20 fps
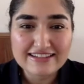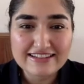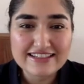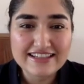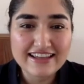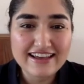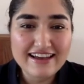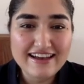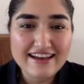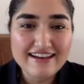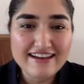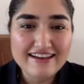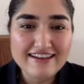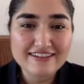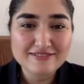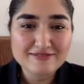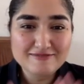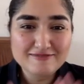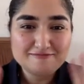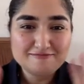
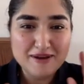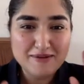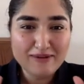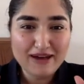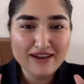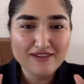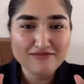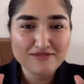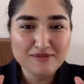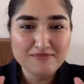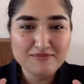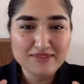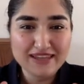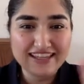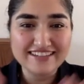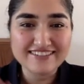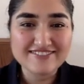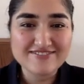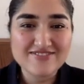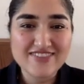bye-bye from
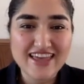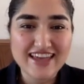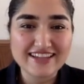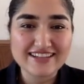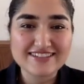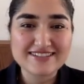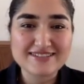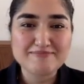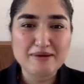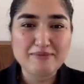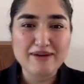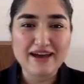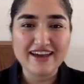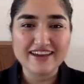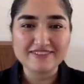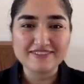me. Thanks. Bye-bye.